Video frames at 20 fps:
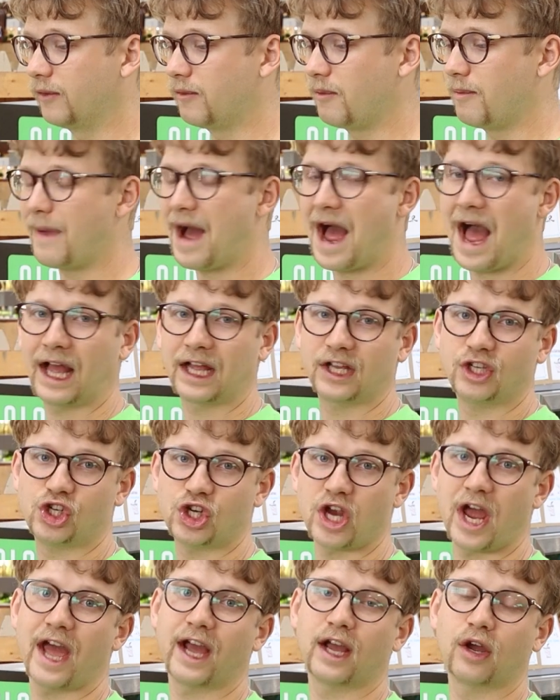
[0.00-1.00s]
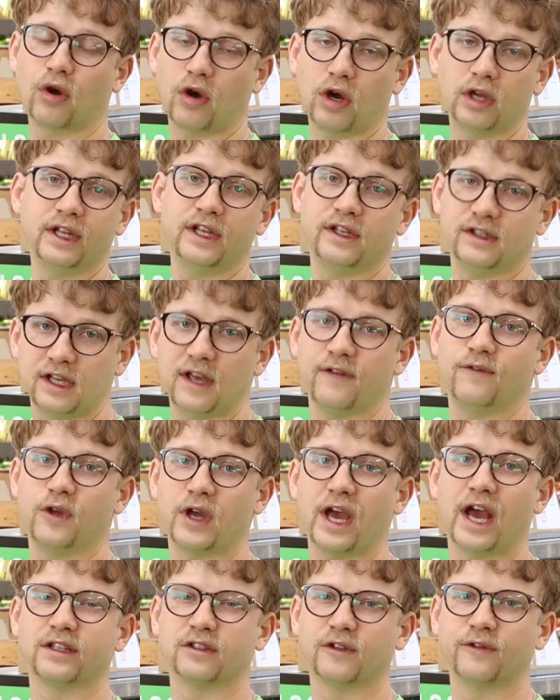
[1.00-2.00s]
mock check, or at least give you
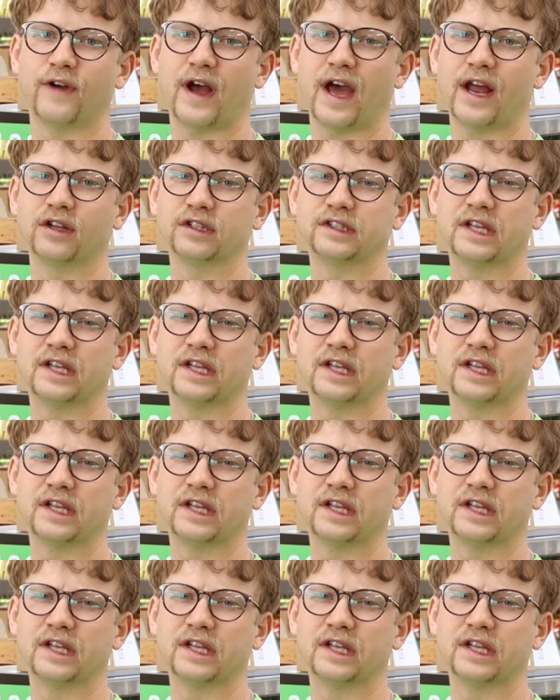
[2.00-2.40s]
guys a final